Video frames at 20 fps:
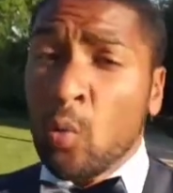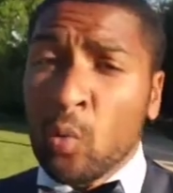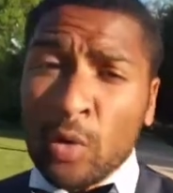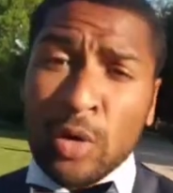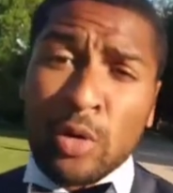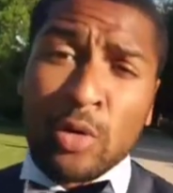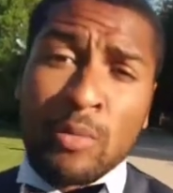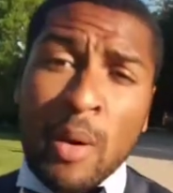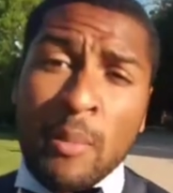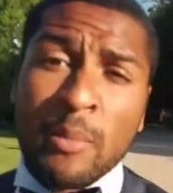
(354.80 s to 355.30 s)
Well,
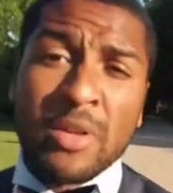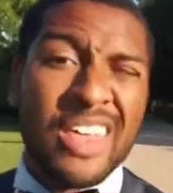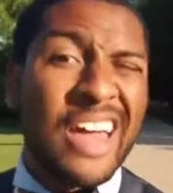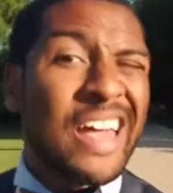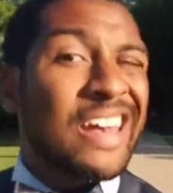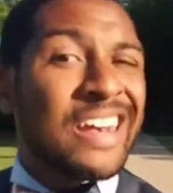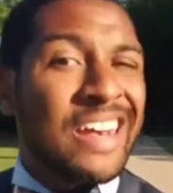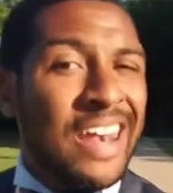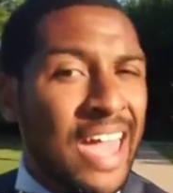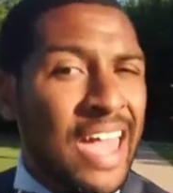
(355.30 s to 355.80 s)
you remember
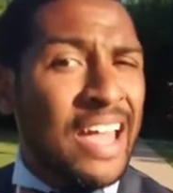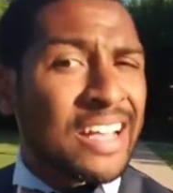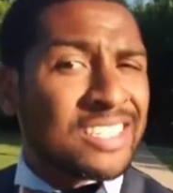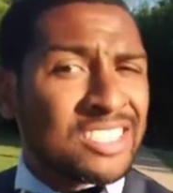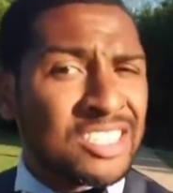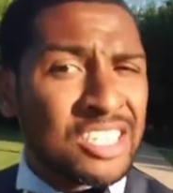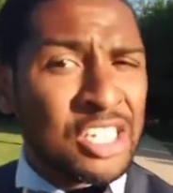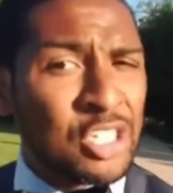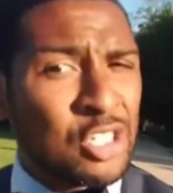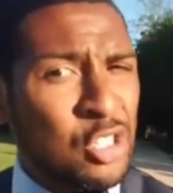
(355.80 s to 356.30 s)
that
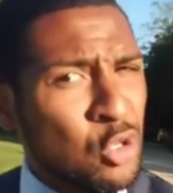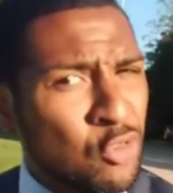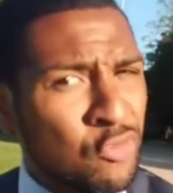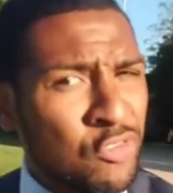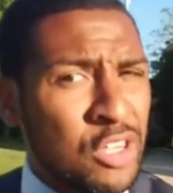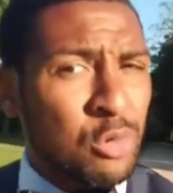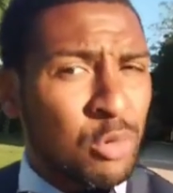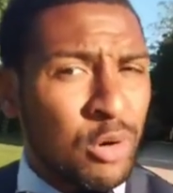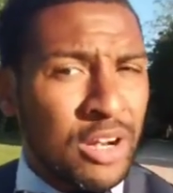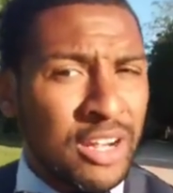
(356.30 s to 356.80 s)
nasty
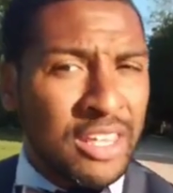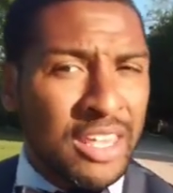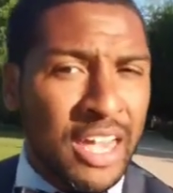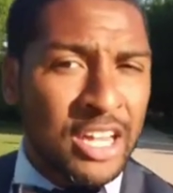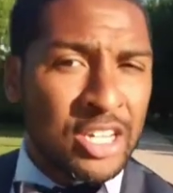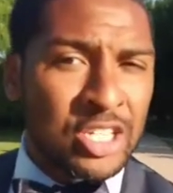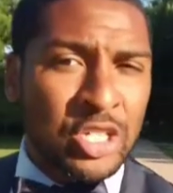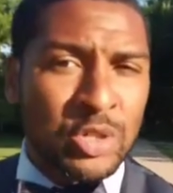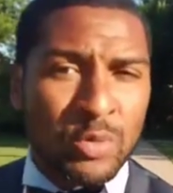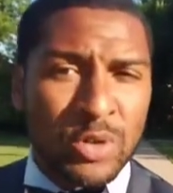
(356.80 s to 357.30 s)
UV
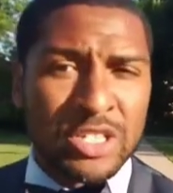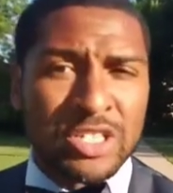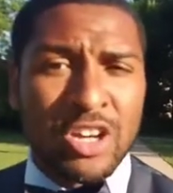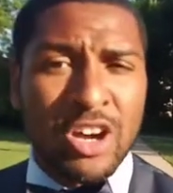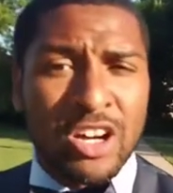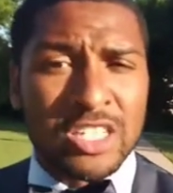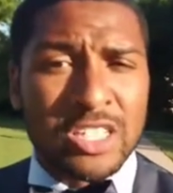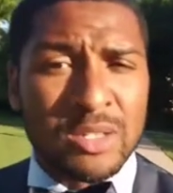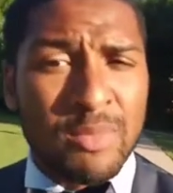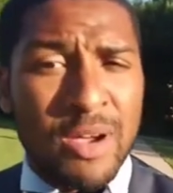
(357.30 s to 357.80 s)
radiation we
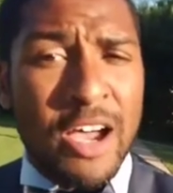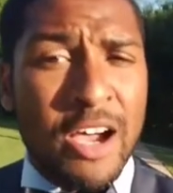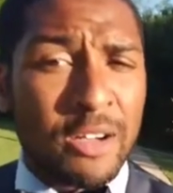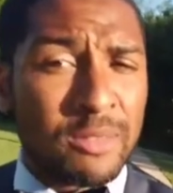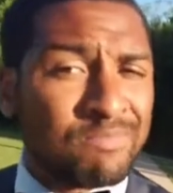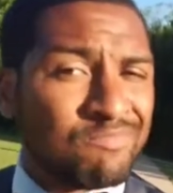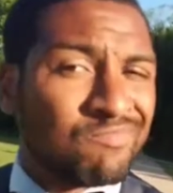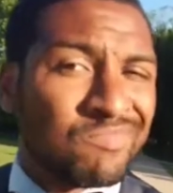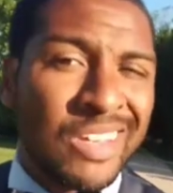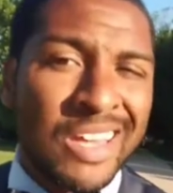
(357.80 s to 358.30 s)
talked
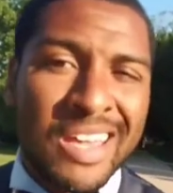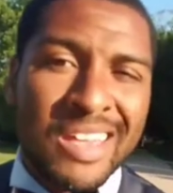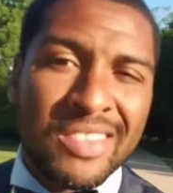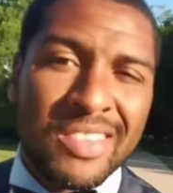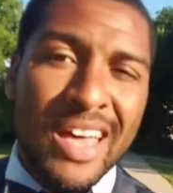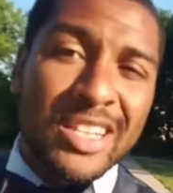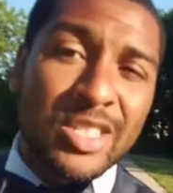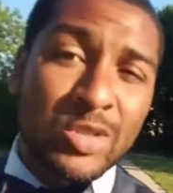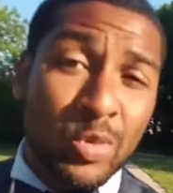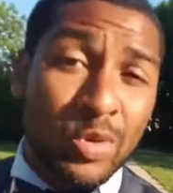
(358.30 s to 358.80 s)
about?
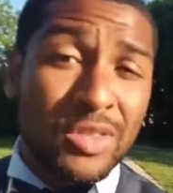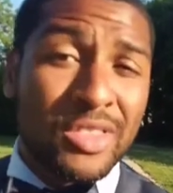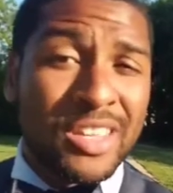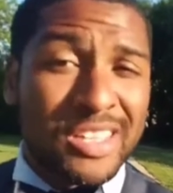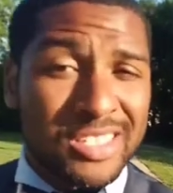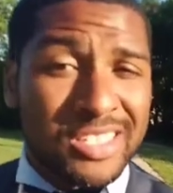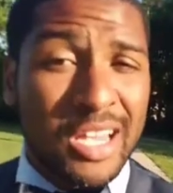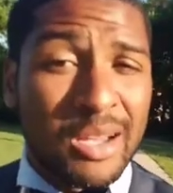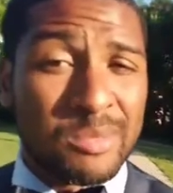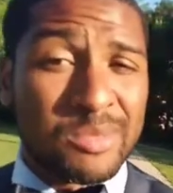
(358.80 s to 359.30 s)
That's where
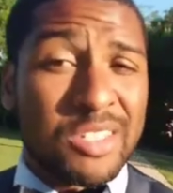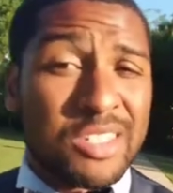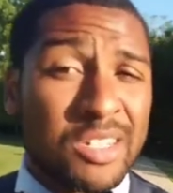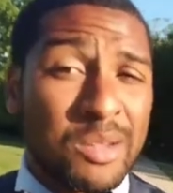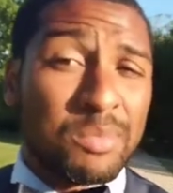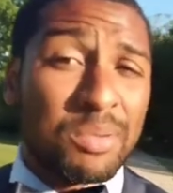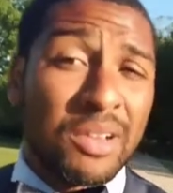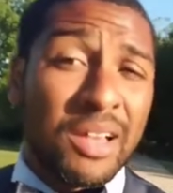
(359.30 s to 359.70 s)
this comes into